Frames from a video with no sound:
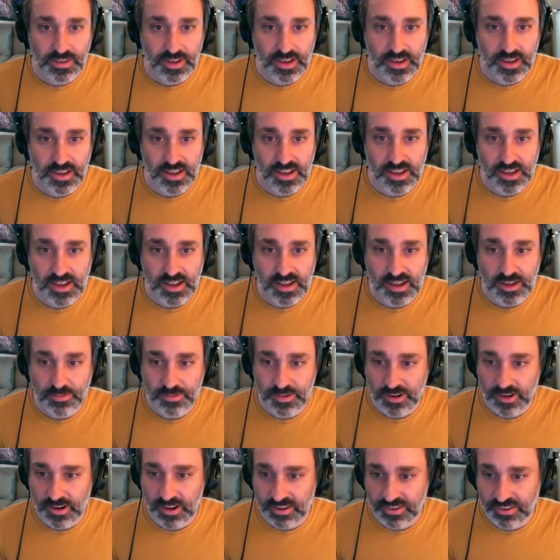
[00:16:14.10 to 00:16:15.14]
we
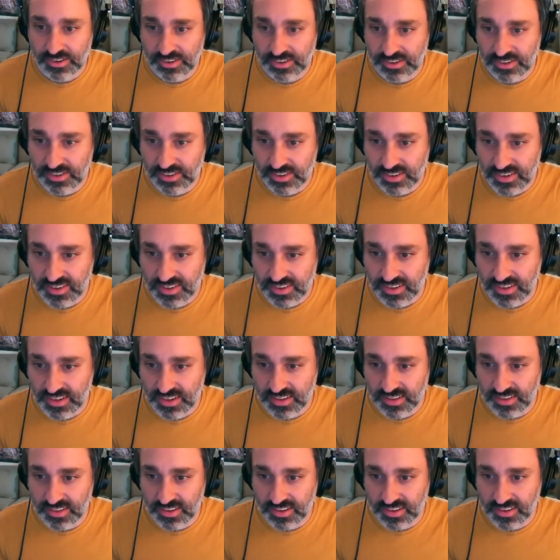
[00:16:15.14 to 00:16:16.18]
are actually just
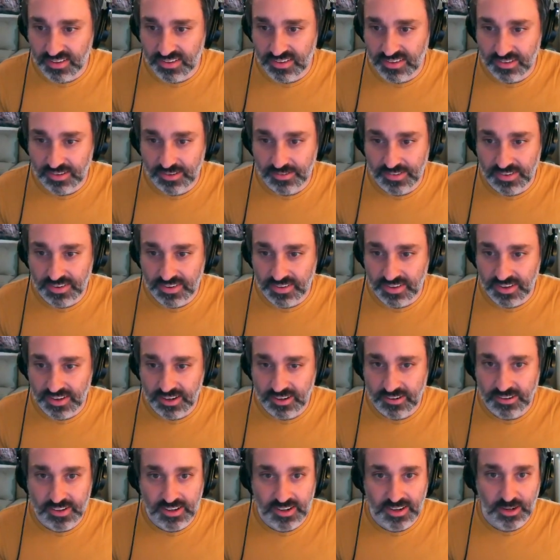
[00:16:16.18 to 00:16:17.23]
getting the surface layer
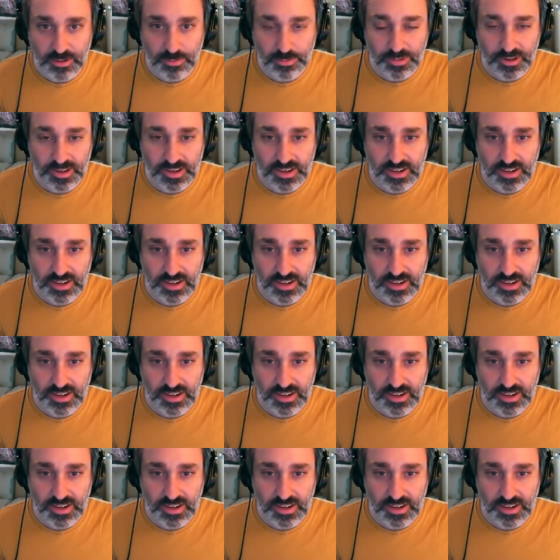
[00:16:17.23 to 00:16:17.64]
there, but